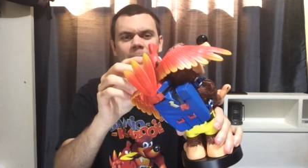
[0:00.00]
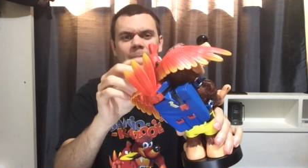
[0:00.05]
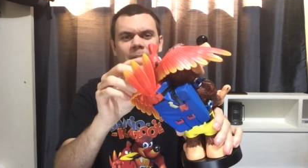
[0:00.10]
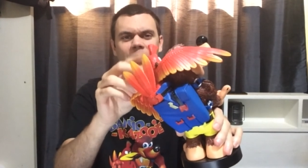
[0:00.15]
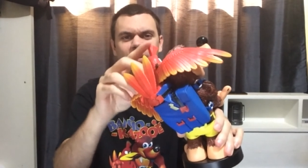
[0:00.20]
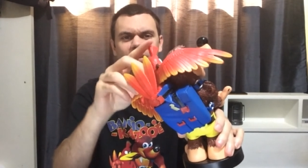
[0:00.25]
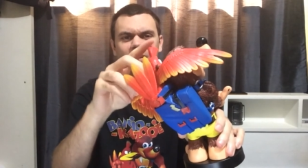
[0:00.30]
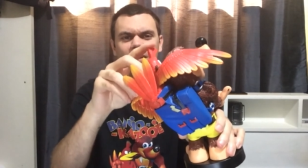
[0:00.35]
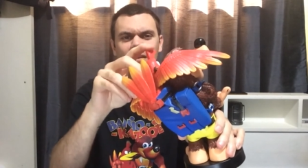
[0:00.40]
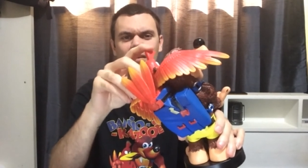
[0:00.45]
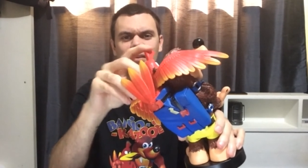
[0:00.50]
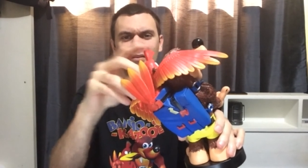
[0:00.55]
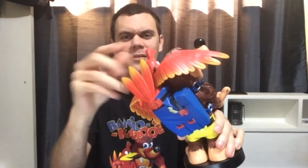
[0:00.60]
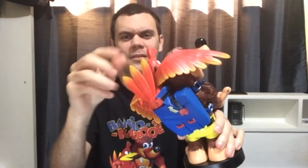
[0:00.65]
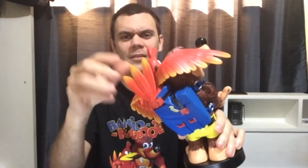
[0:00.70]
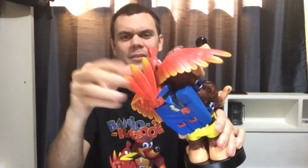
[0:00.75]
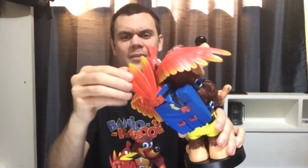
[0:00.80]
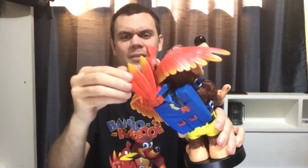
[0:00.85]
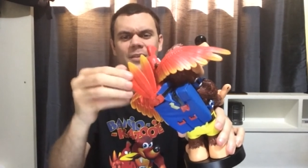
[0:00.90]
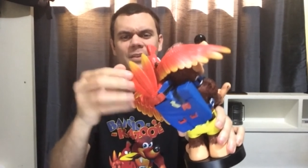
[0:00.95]
But uh,
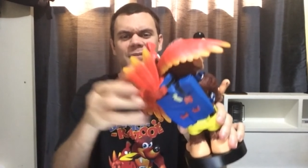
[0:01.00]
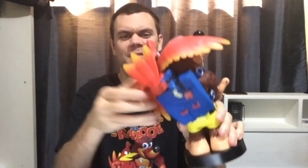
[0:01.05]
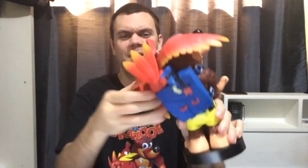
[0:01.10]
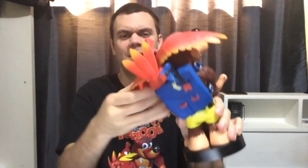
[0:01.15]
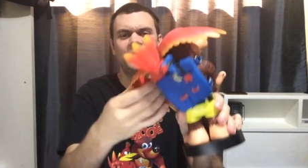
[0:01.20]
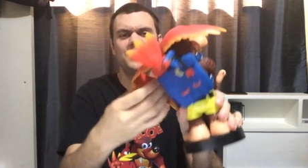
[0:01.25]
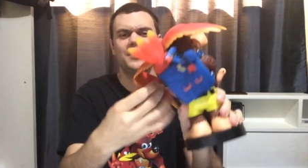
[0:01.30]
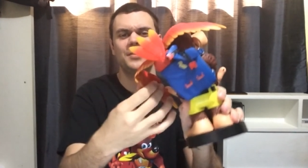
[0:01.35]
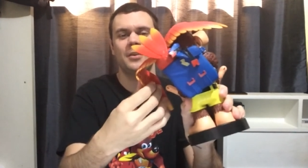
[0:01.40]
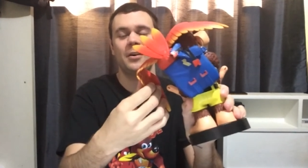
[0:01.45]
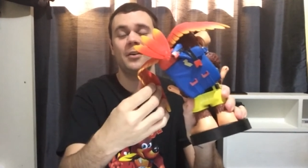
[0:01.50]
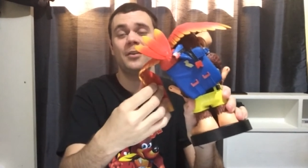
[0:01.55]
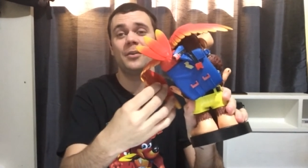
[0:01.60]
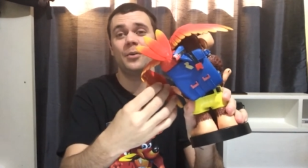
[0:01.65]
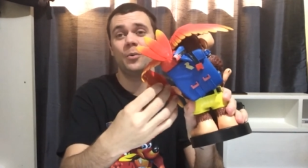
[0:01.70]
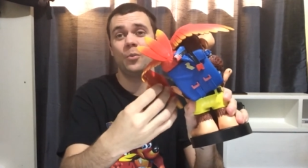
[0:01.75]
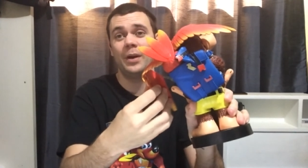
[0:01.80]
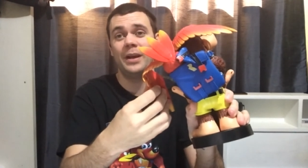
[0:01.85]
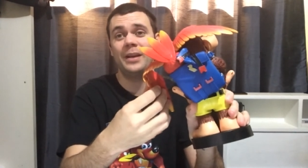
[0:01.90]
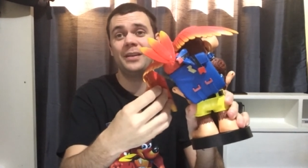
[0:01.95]
this feels on
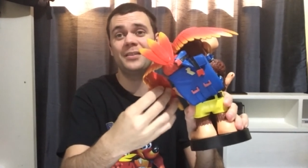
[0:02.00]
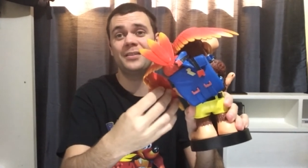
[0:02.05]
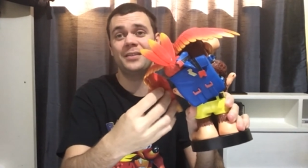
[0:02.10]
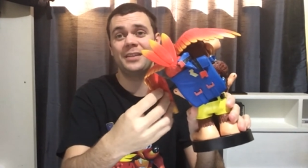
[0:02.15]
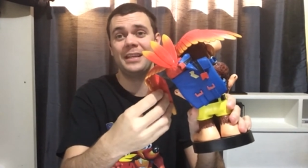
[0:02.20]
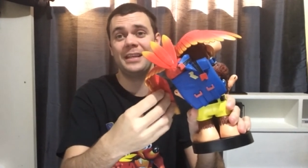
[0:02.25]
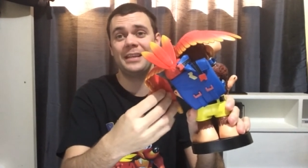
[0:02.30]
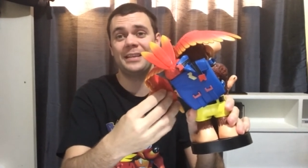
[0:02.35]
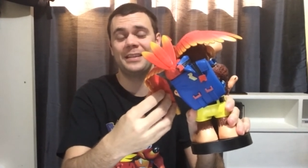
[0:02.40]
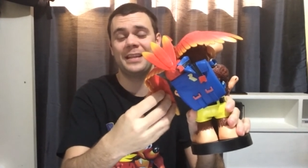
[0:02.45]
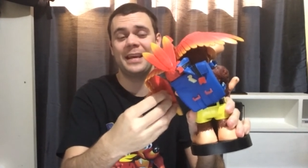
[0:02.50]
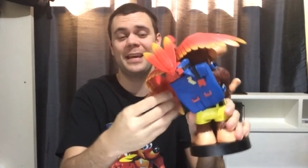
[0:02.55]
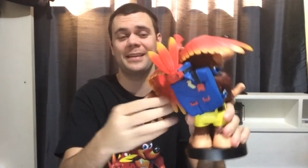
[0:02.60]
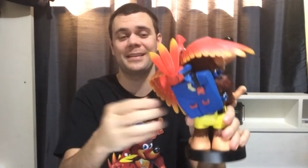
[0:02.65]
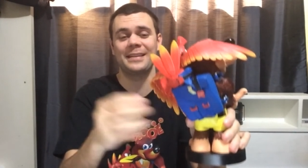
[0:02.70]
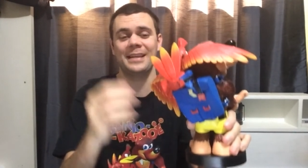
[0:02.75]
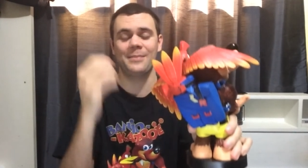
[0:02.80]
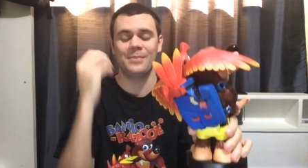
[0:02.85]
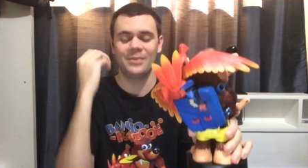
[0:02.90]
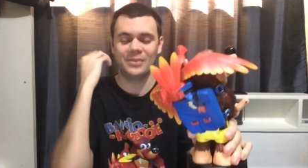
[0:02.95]
her wings the exact
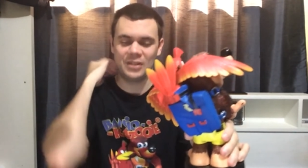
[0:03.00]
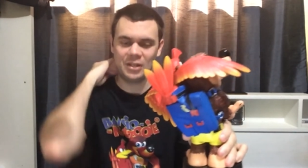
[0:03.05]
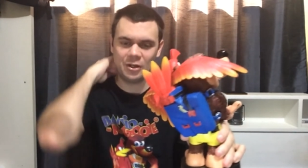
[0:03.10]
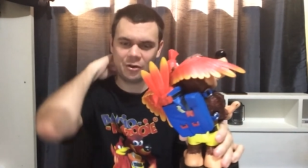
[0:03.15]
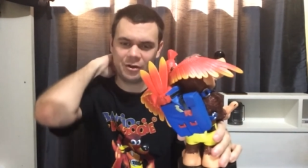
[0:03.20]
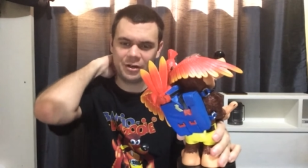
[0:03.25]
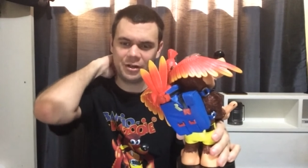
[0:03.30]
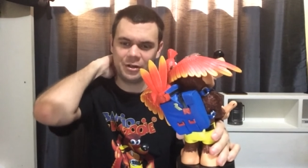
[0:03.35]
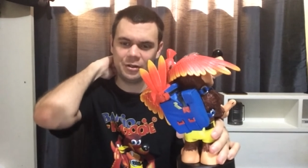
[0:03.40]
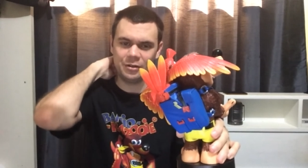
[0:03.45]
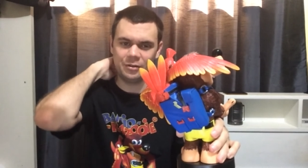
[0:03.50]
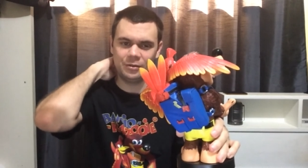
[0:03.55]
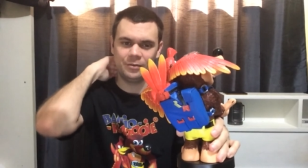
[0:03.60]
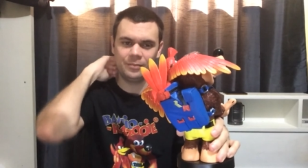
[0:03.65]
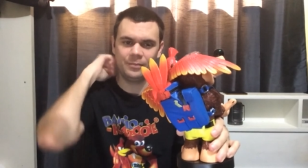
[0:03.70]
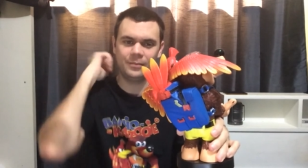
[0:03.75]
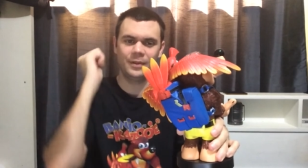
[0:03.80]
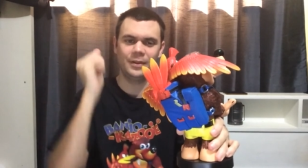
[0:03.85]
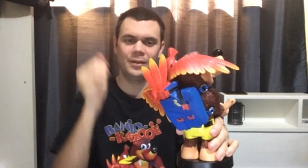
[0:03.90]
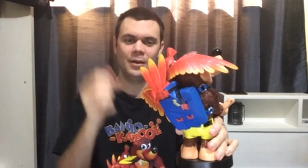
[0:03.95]
same material,